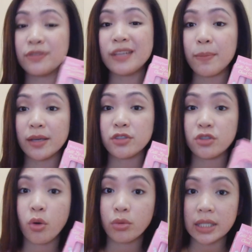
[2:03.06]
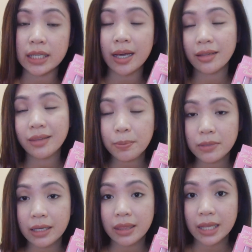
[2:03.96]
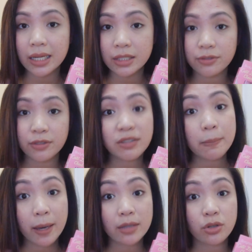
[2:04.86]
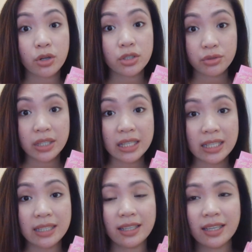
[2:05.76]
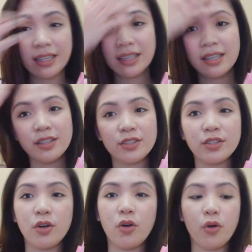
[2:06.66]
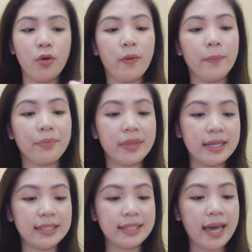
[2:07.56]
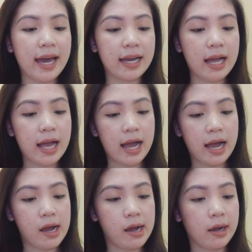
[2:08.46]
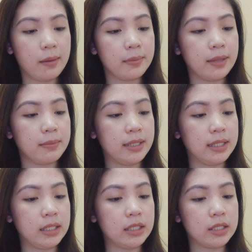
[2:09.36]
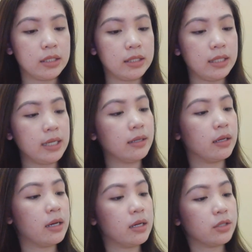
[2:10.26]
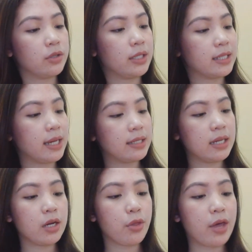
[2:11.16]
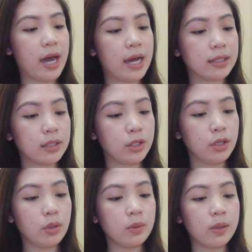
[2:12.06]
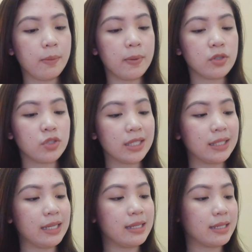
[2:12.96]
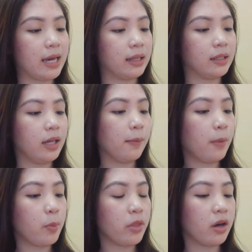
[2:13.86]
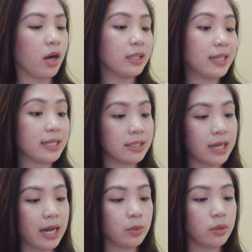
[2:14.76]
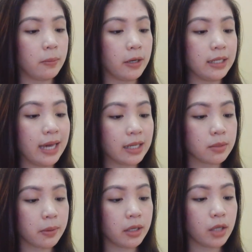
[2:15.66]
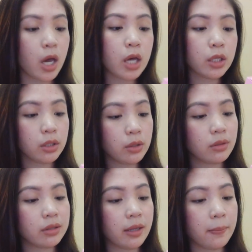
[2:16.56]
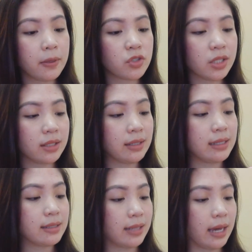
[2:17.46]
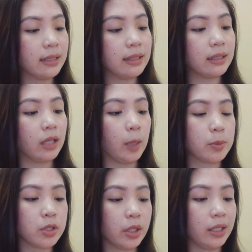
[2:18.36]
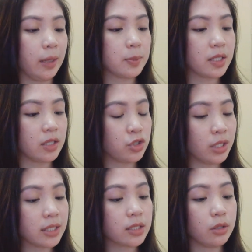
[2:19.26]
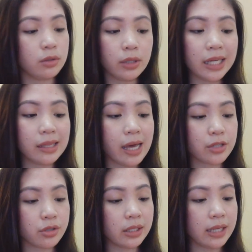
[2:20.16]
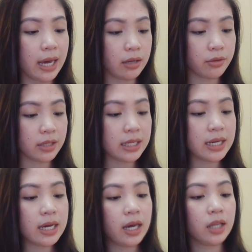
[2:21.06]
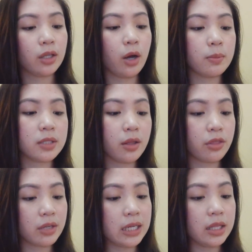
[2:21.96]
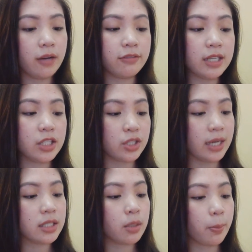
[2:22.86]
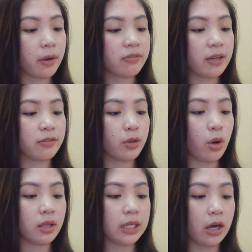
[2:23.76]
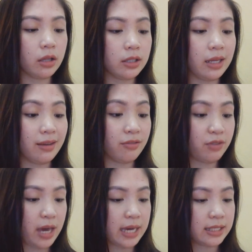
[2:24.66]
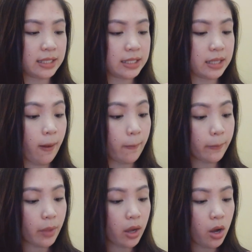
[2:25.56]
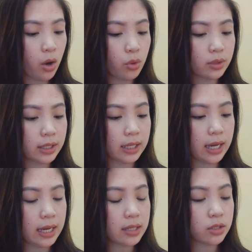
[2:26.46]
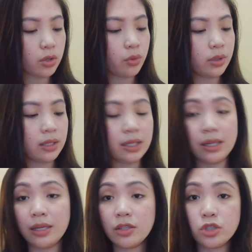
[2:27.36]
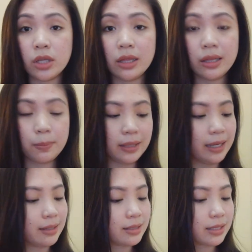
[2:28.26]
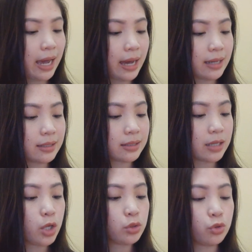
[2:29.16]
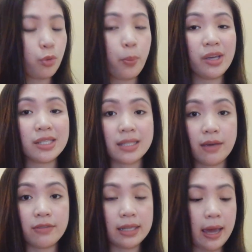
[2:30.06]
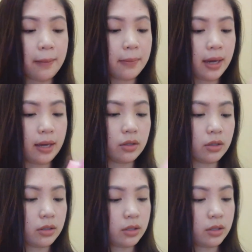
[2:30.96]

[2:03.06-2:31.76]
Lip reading: 50 pesos only. A lip tint that is 50 pesos, really. So, yeah. Let me see. So, it says here that Cute Lip and Chic Tint Set. Keep up with the holiday style with Body Xpert. Cute Lip and Chic Tint Scent. It keeps your lips and cheeks looking naturally healthy. It comes in 3 lovely shades, perfect for all the holiday events. Okay, so each lip tint has 2.7 ml.